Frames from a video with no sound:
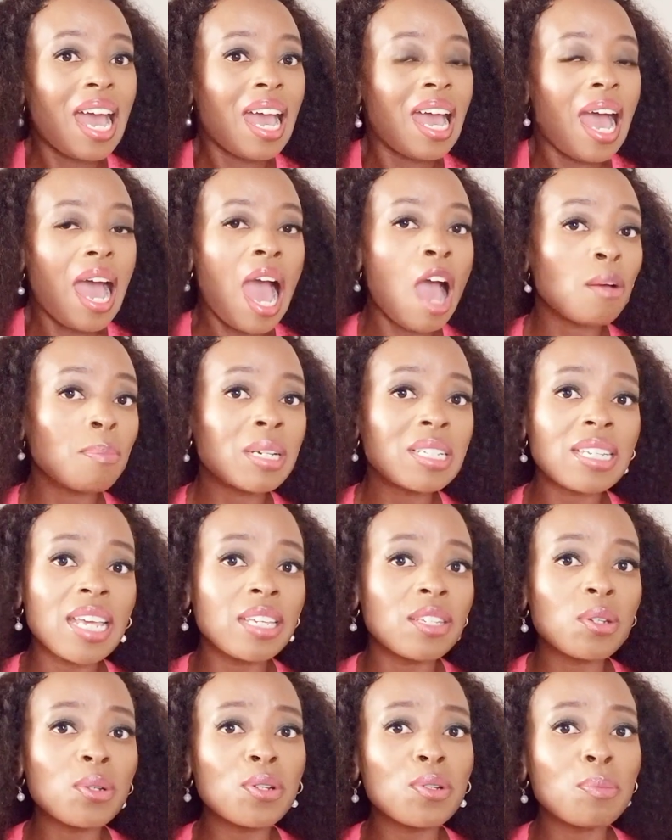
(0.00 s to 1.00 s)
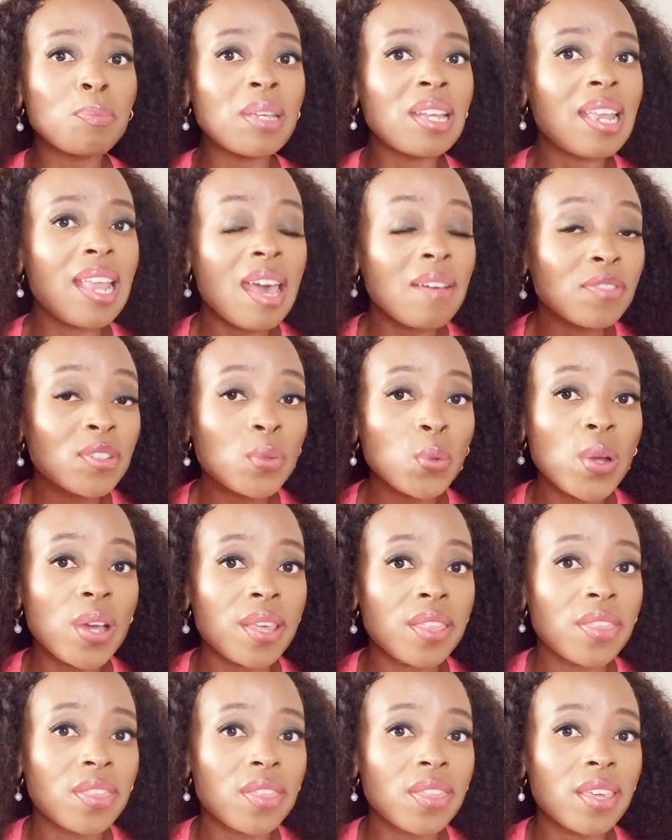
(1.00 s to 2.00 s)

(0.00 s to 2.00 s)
how much are you going to be left with?